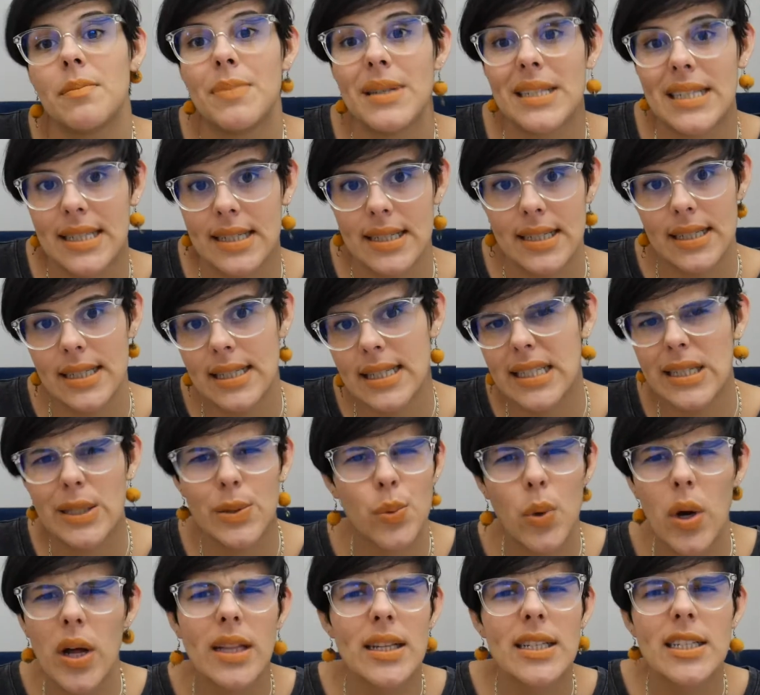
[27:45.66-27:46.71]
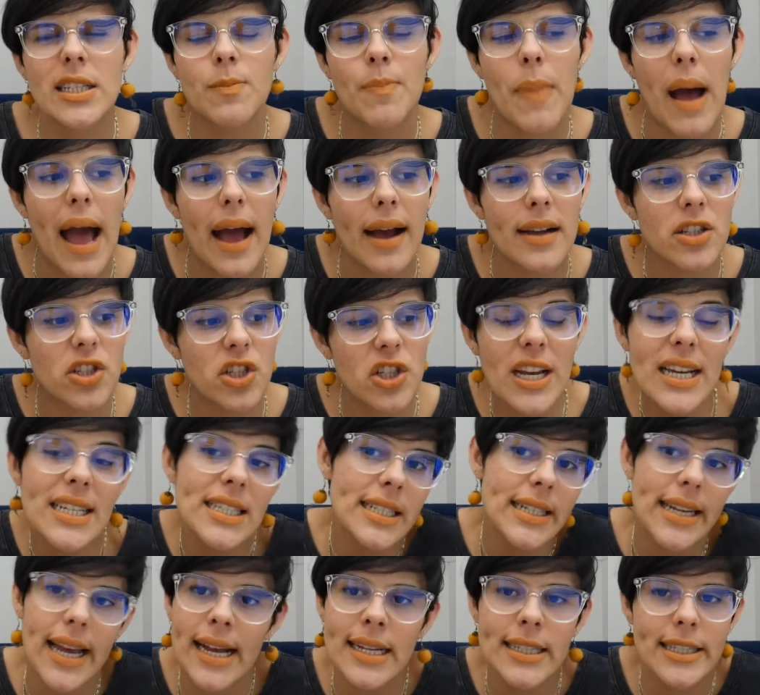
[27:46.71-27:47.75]
business as well as bags. She has
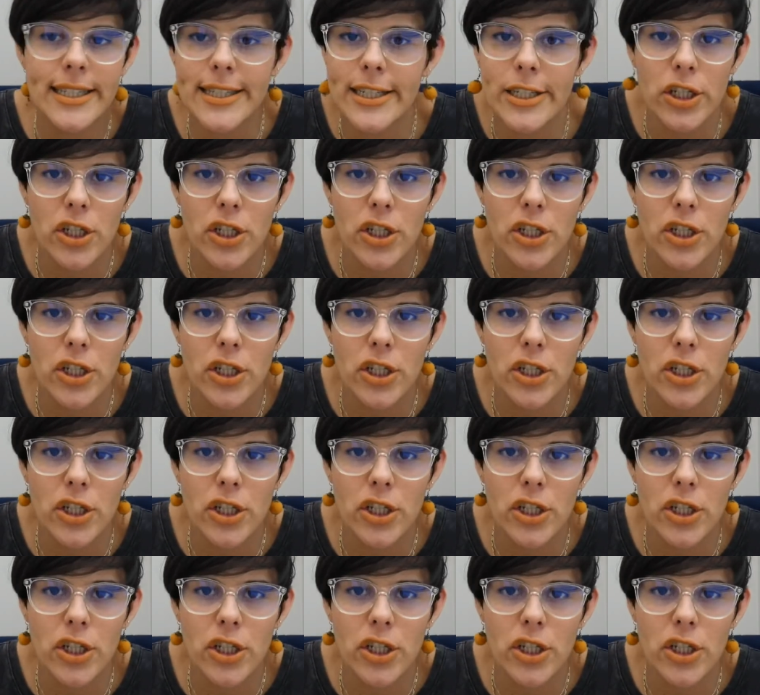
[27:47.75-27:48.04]
an Etsy